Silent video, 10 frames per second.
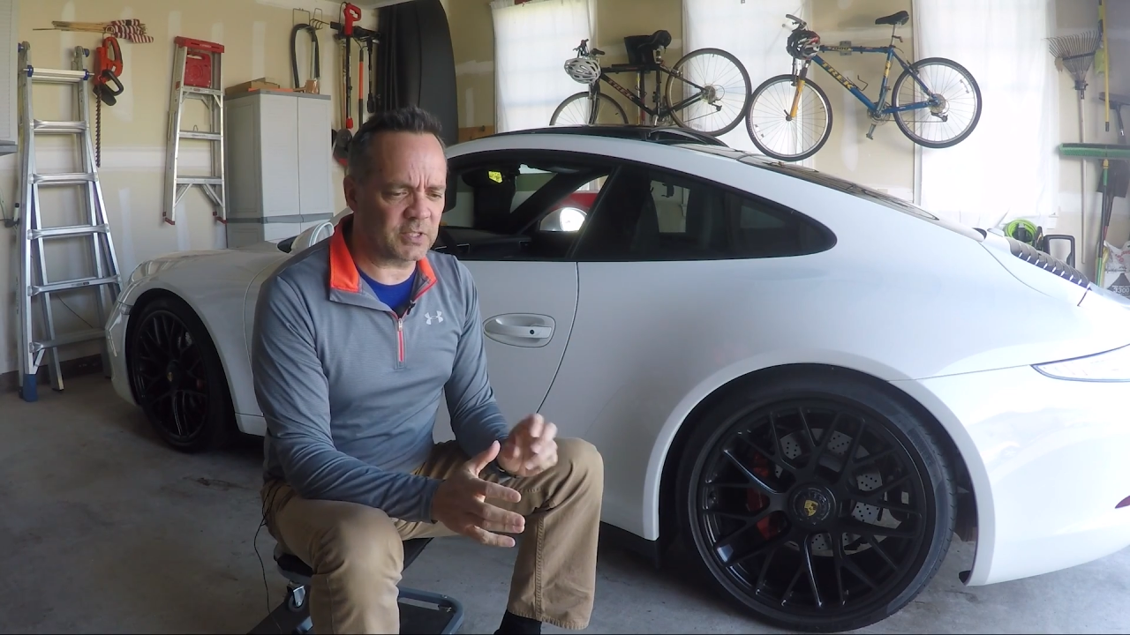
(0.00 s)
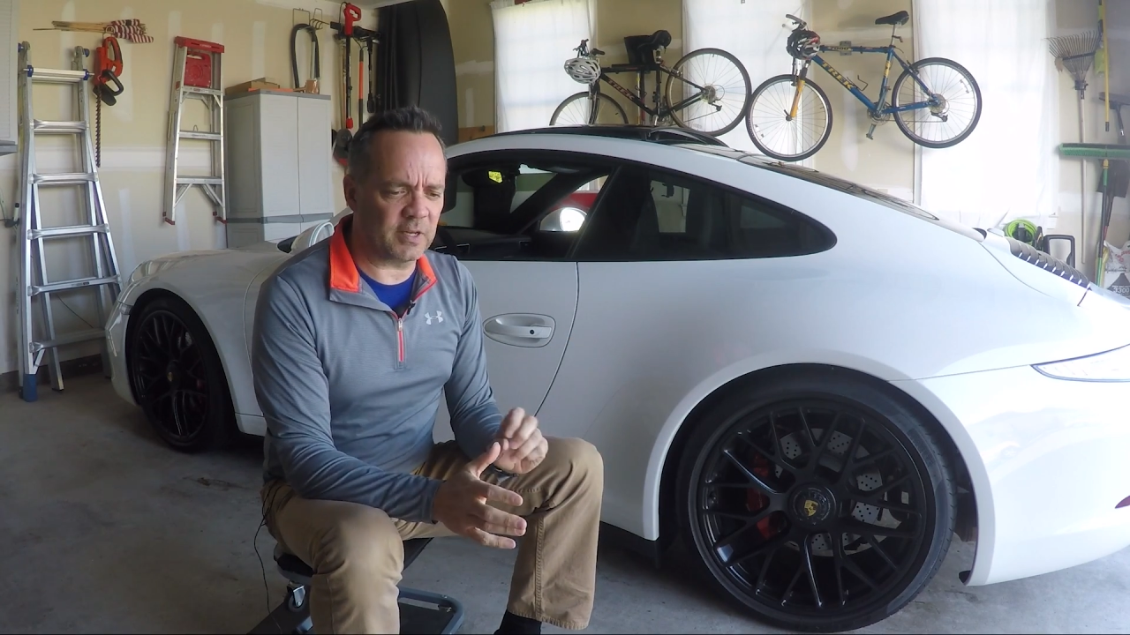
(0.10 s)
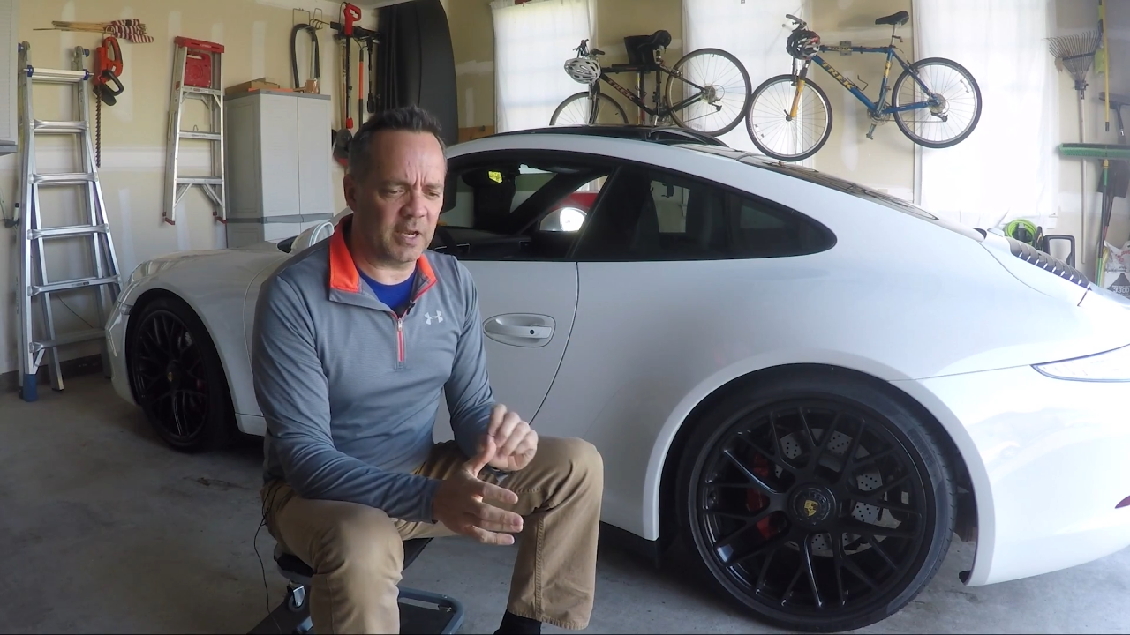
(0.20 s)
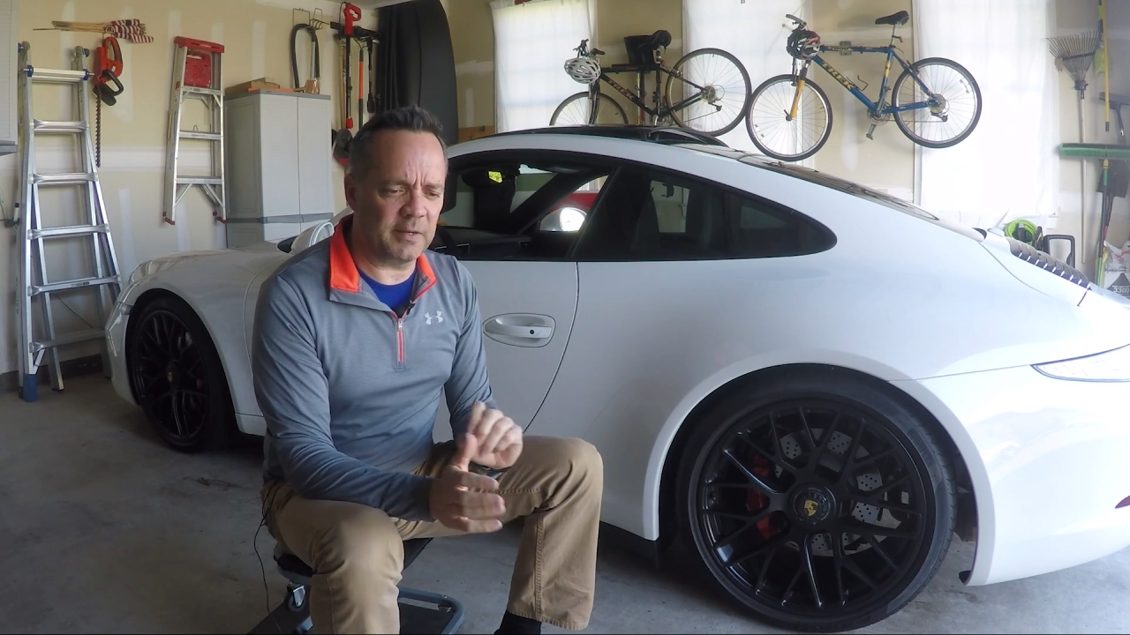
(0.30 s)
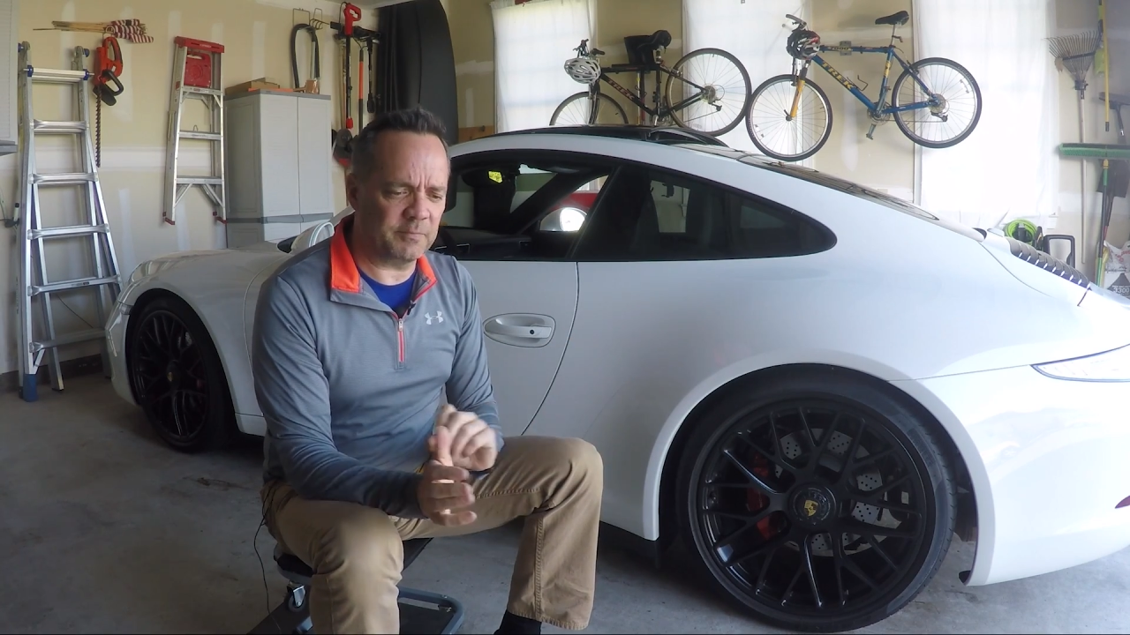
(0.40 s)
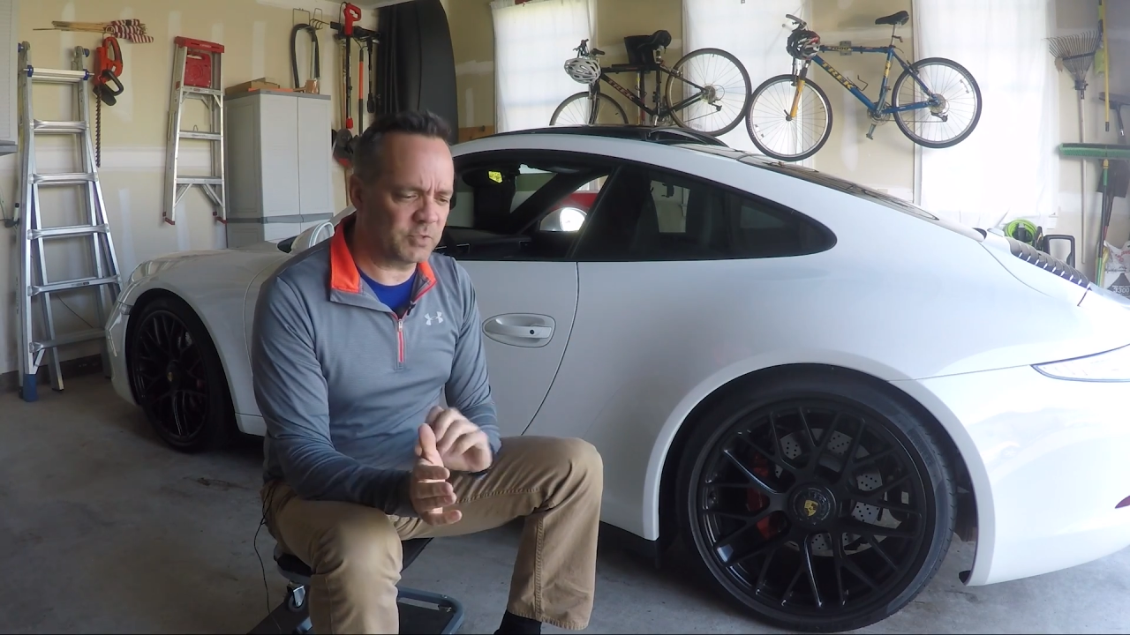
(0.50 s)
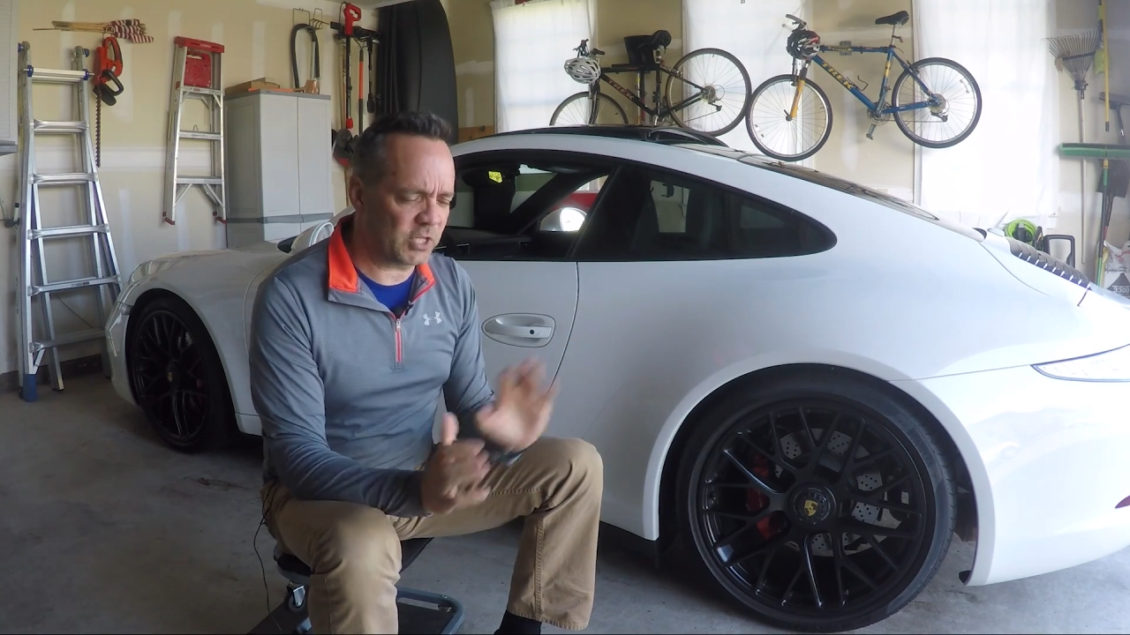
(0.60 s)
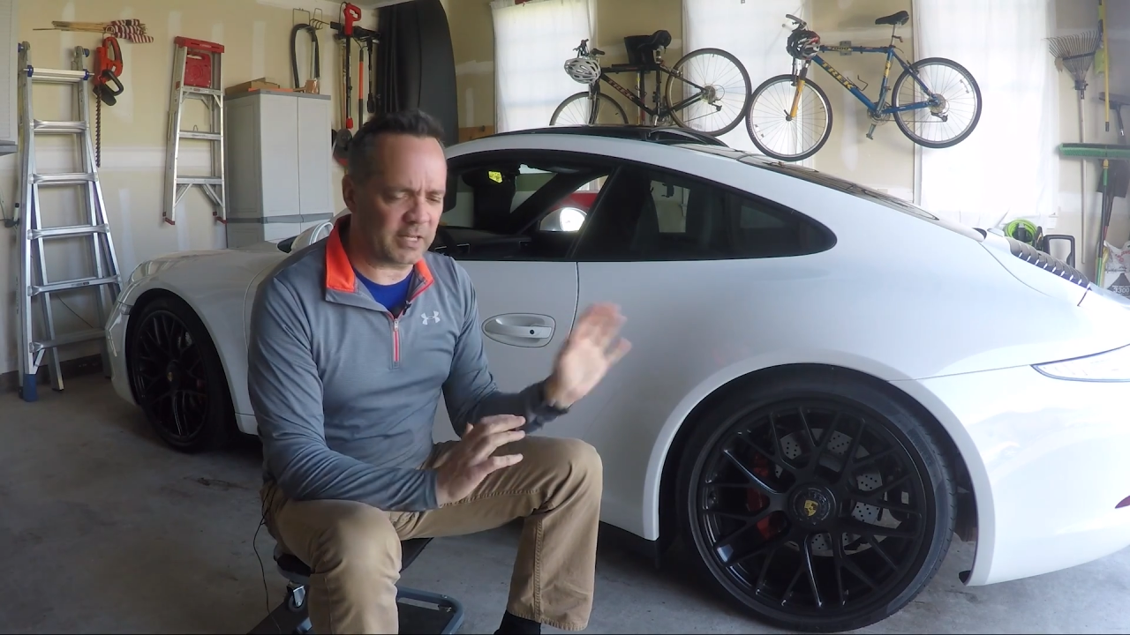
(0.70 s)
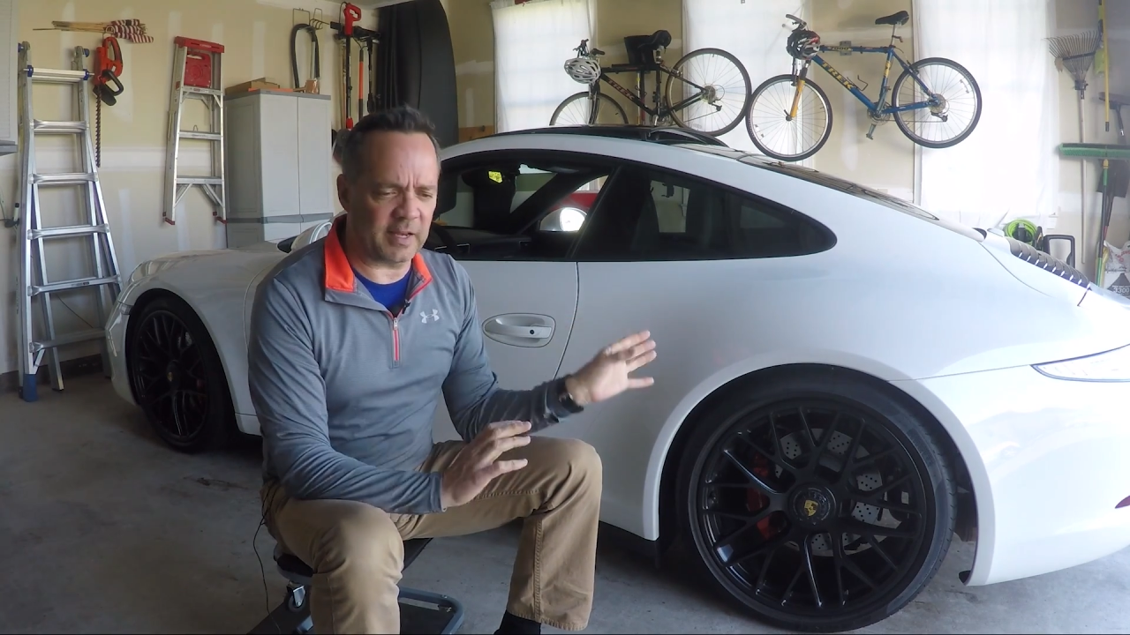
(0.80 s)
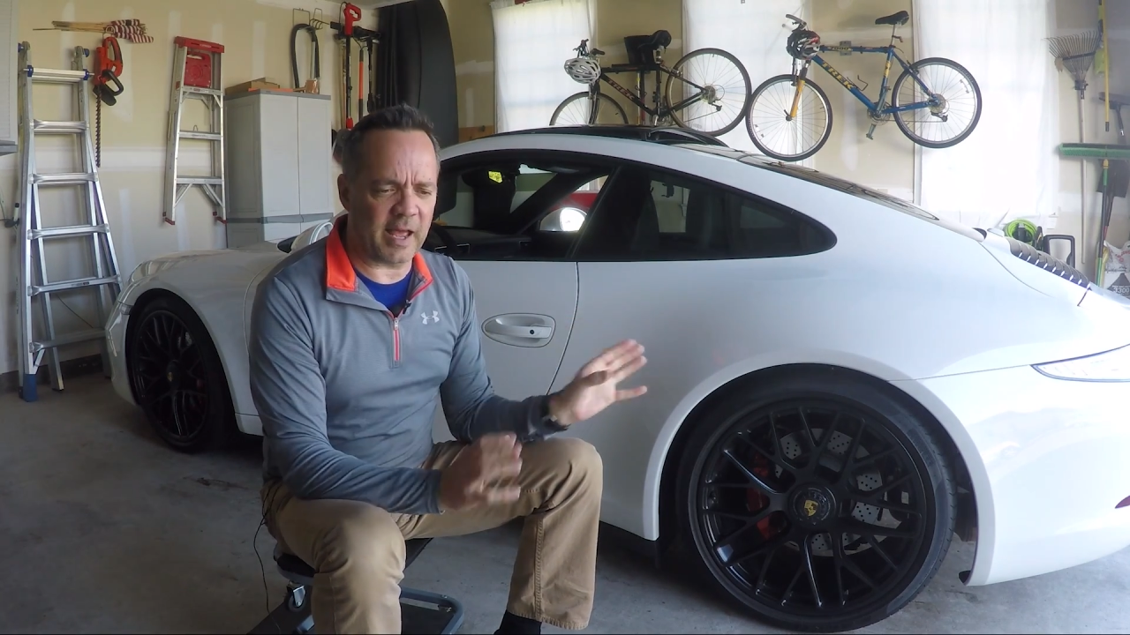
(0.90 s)
I
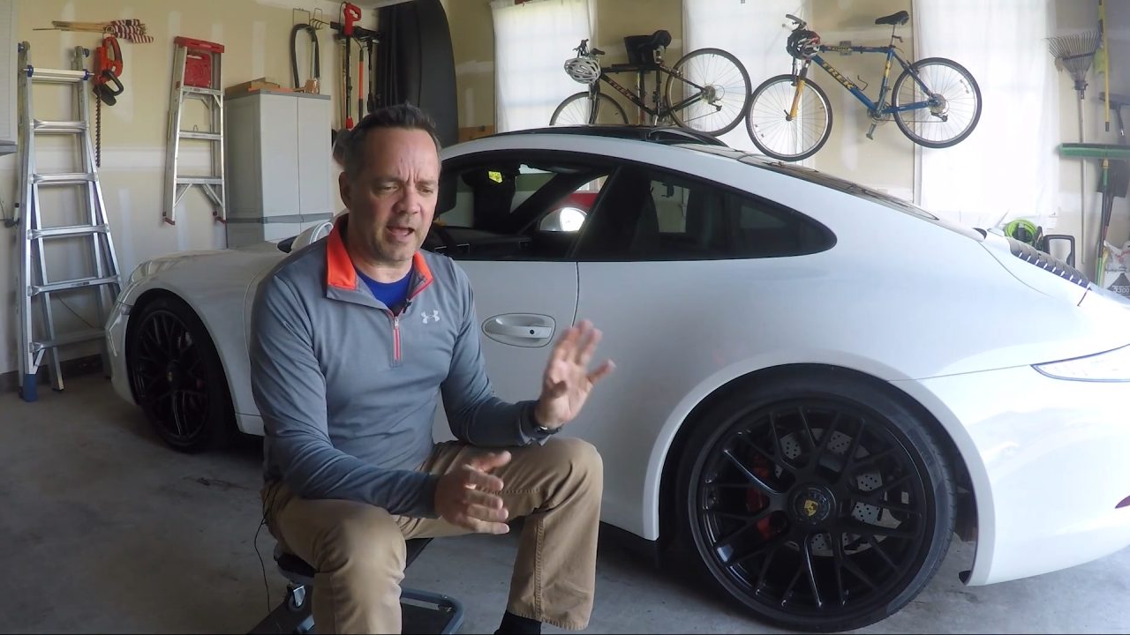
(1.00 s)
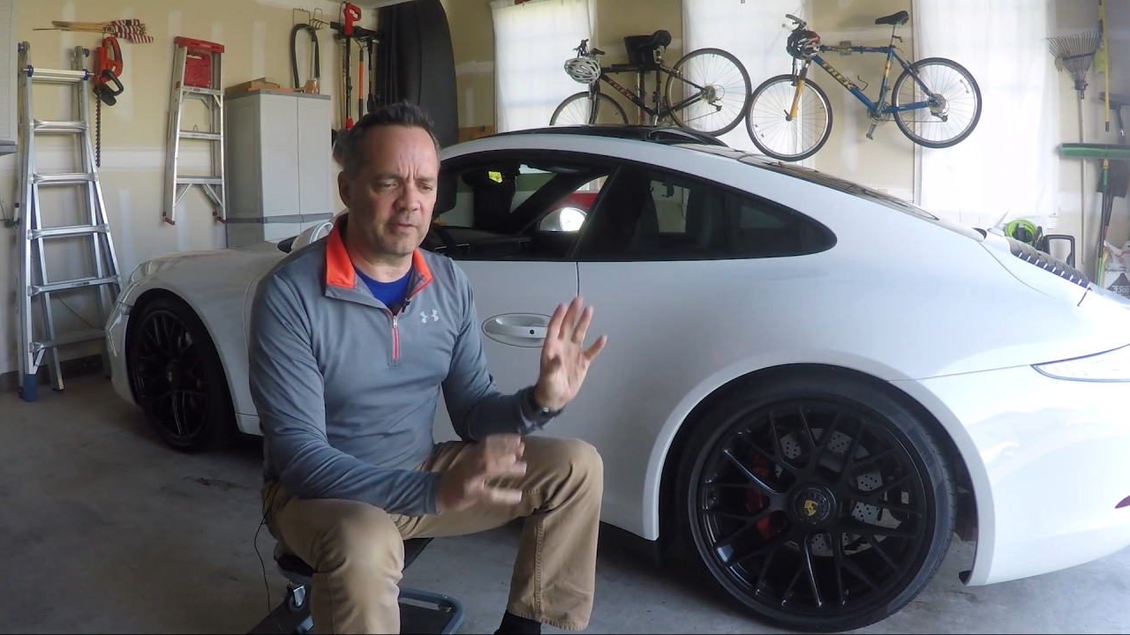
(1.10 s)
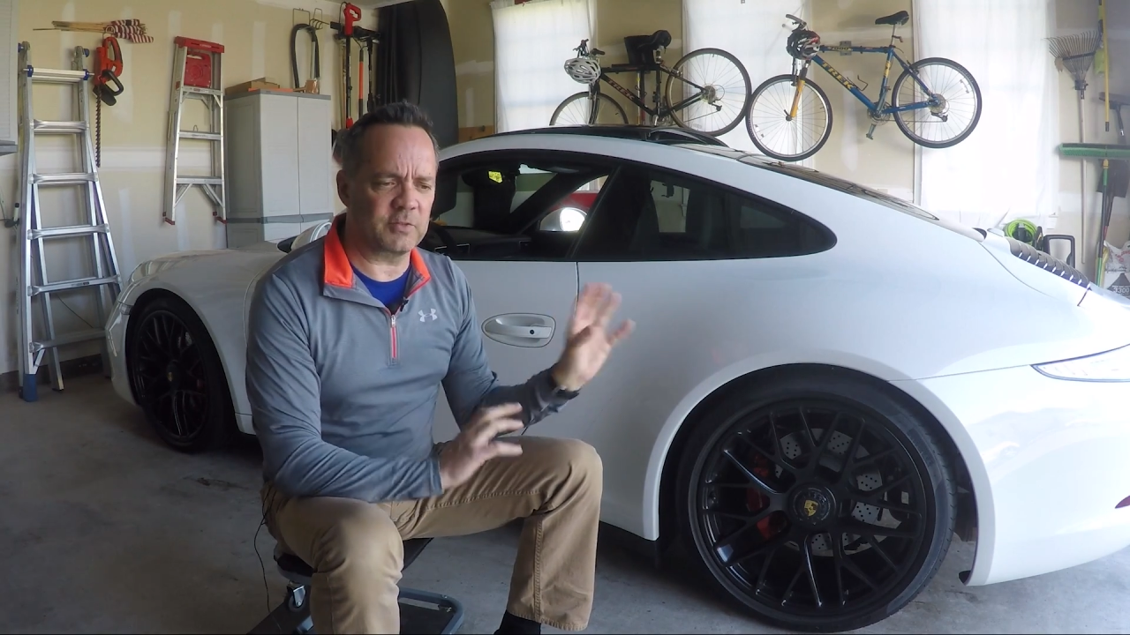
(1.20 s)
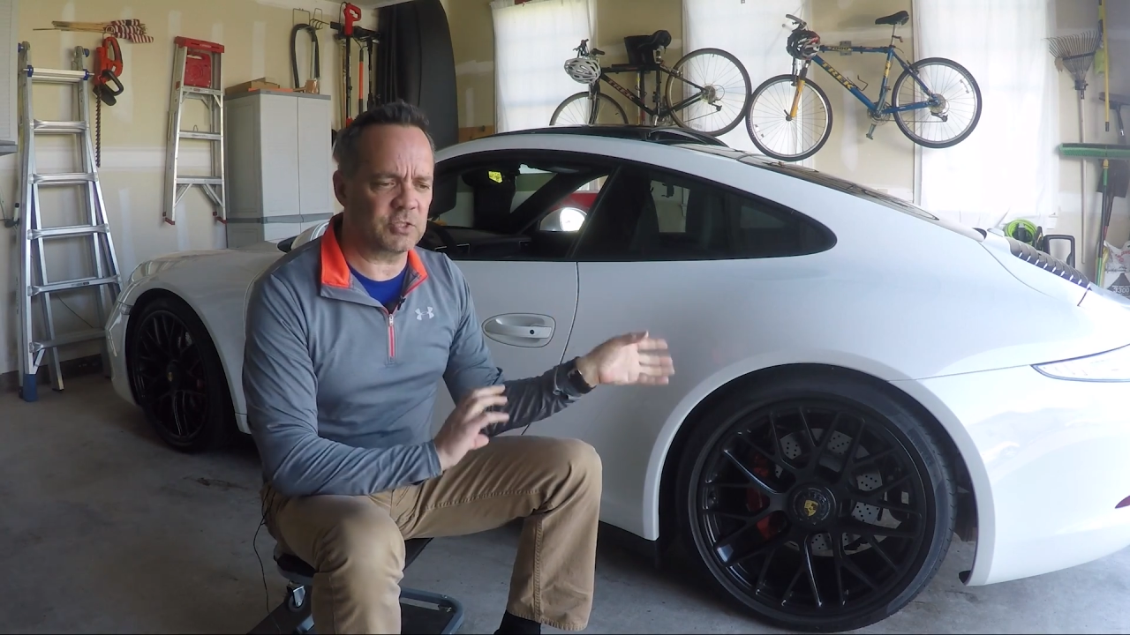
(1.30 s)
checked it out,